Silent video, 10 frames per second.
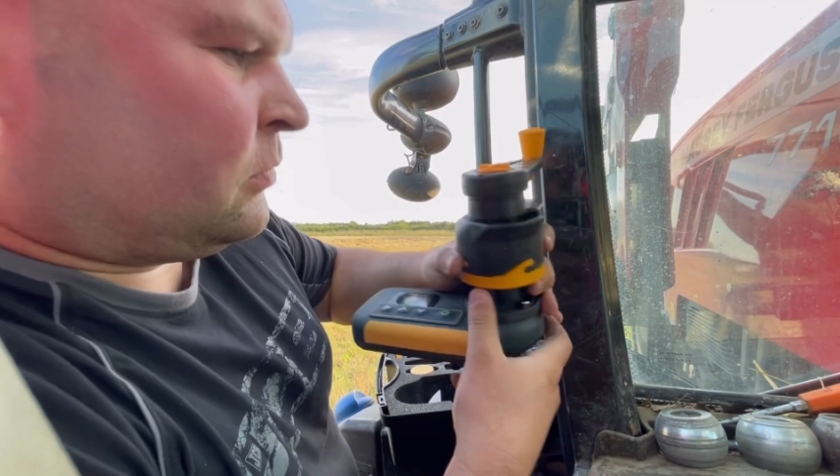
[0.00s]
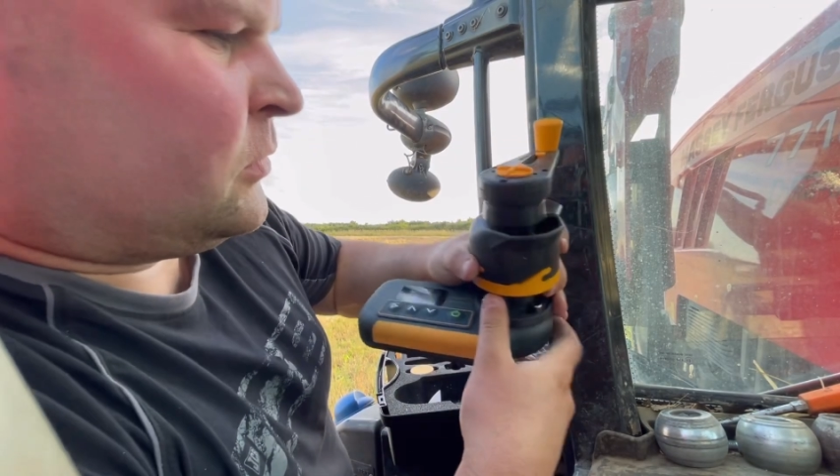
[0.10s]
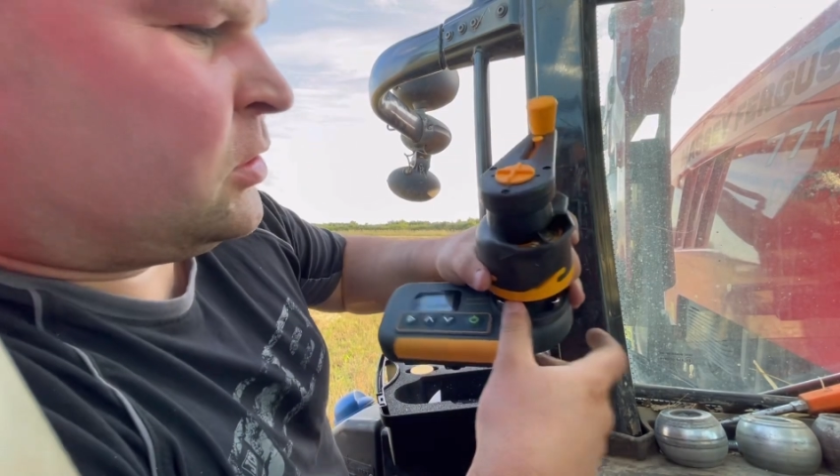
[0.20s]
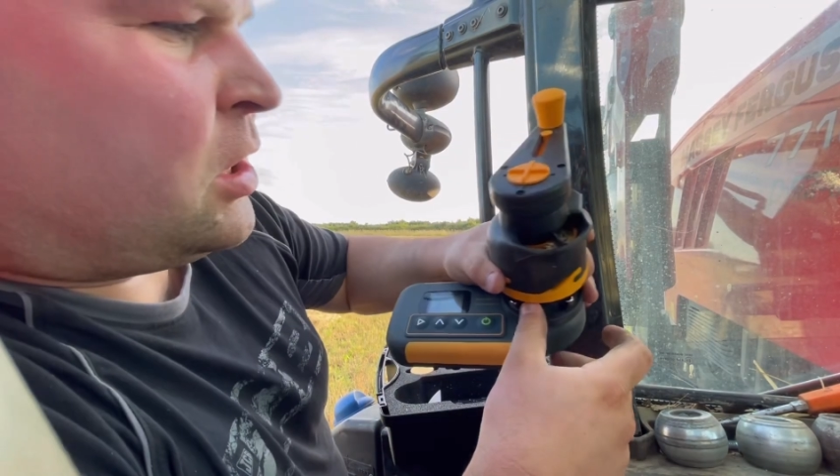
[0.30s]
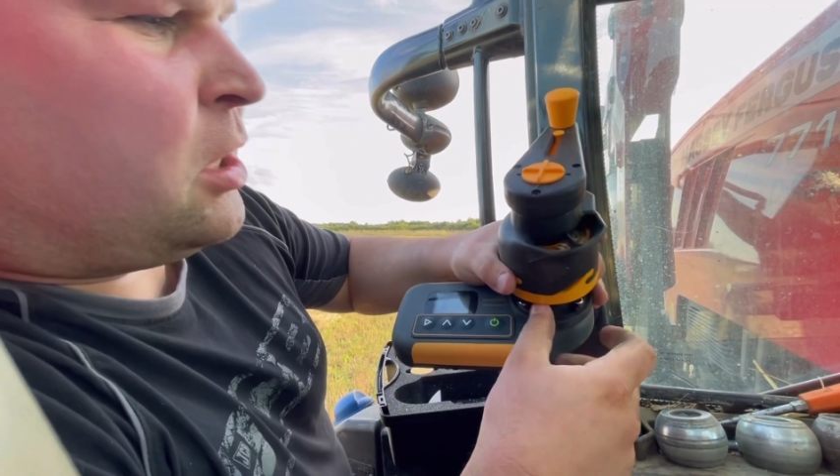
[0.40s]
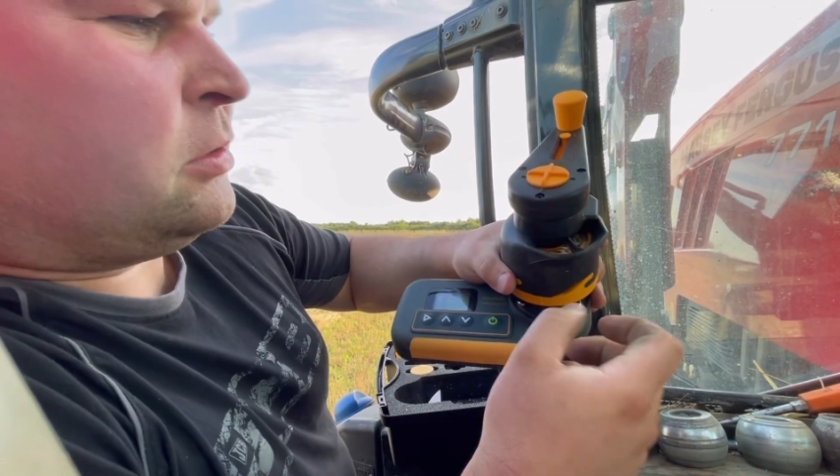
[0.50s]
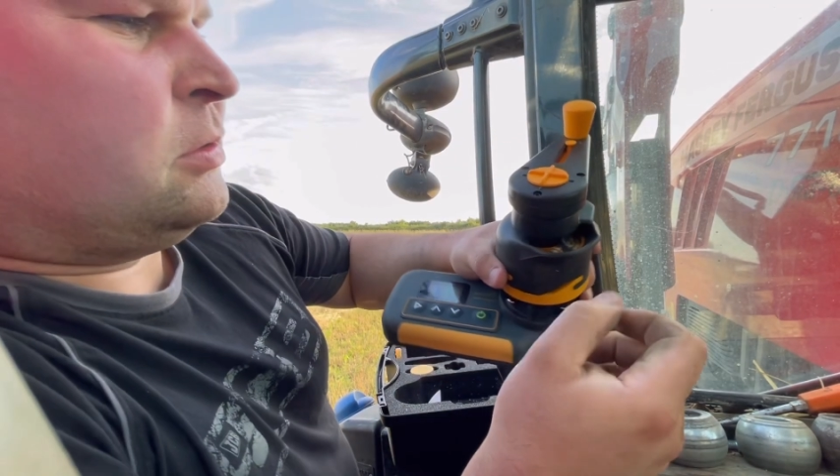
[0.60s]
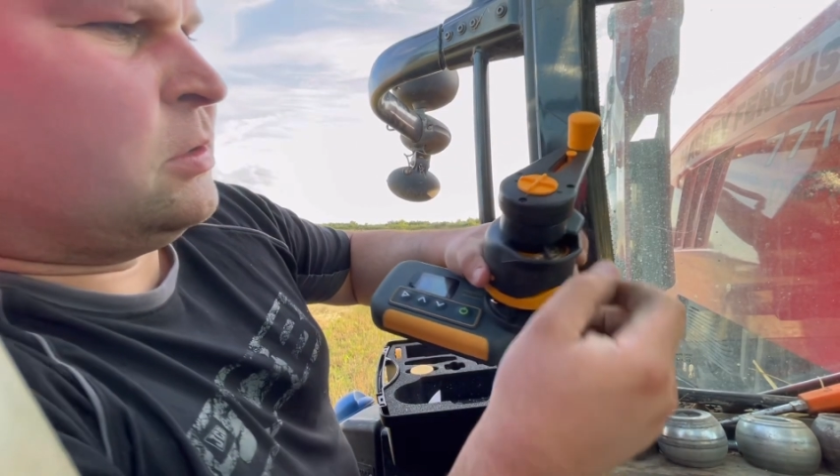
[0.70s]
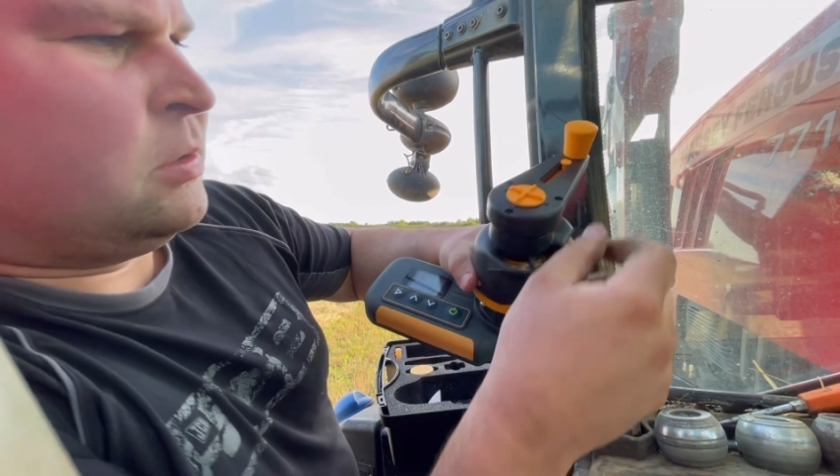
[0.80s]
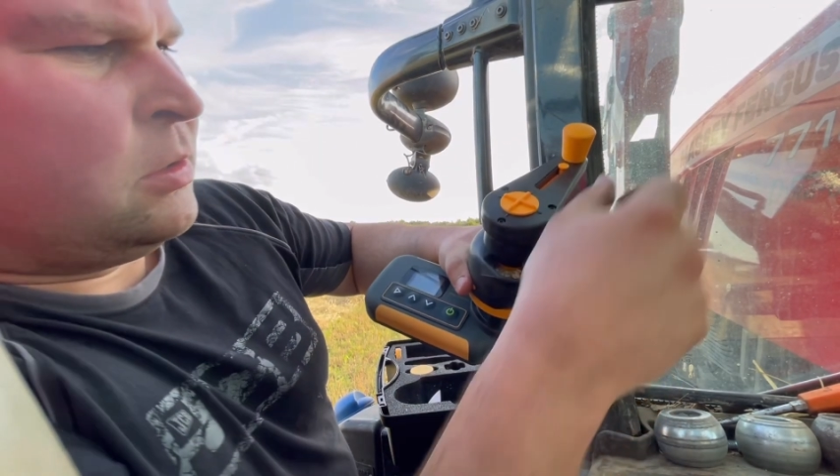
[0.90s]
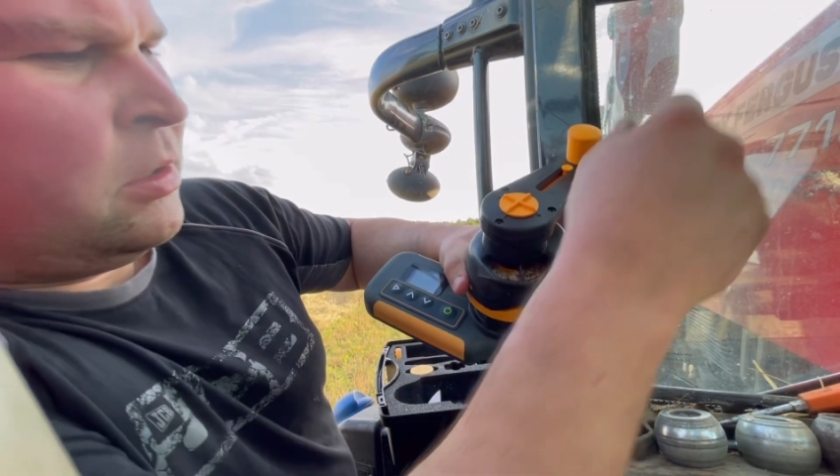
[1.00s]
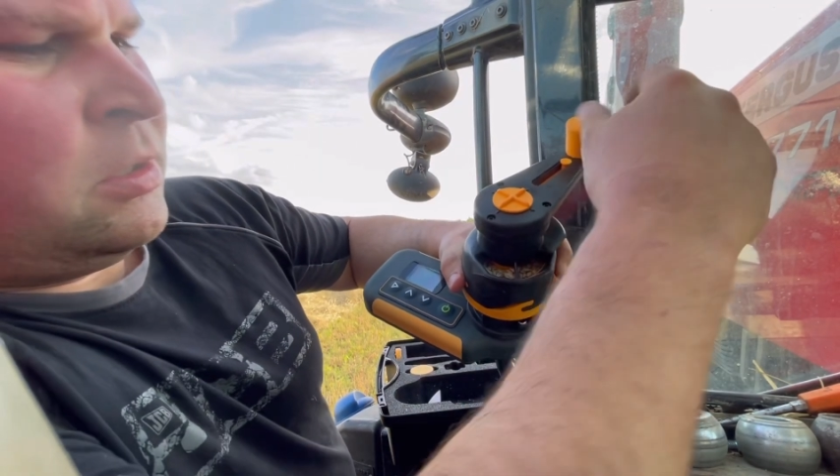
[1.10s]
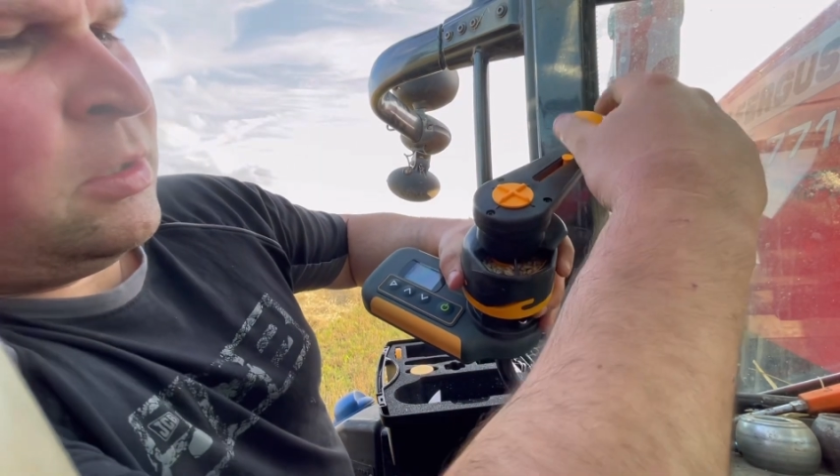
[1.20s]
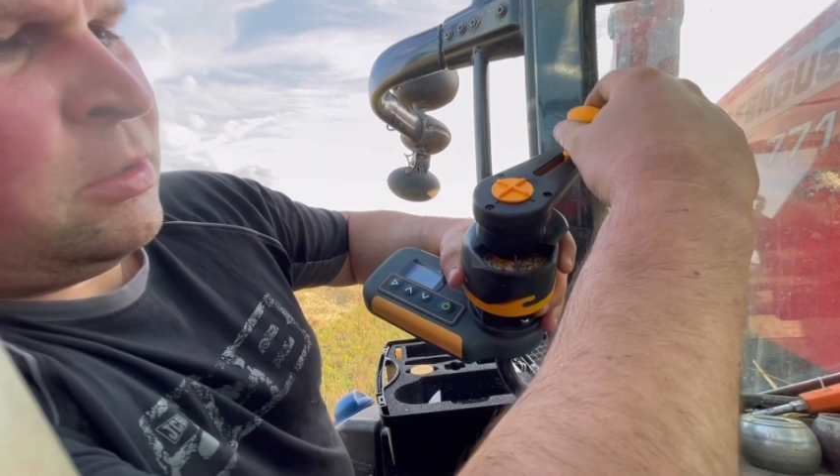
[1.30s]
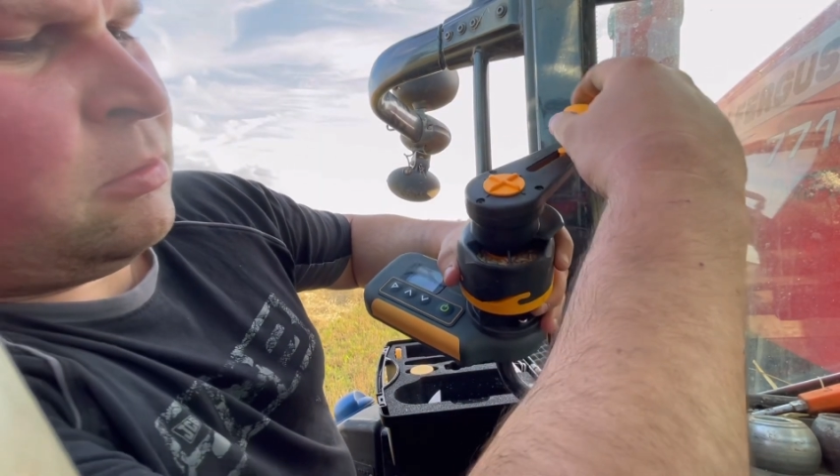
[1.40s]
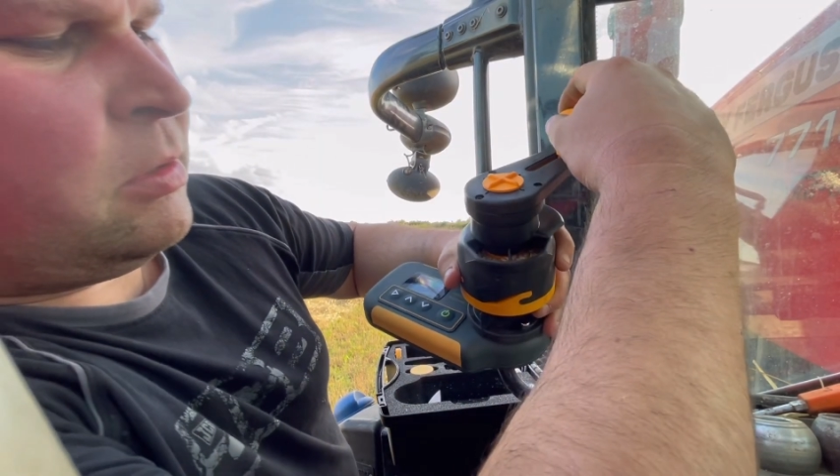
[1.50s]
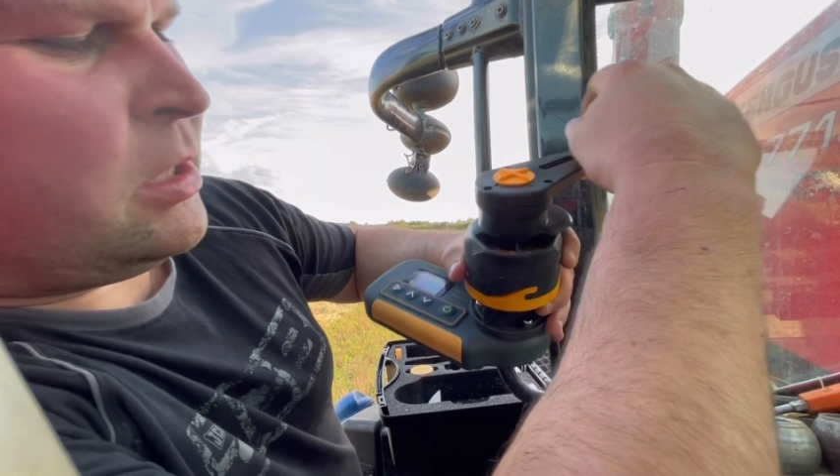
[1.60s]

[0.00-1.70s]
So, we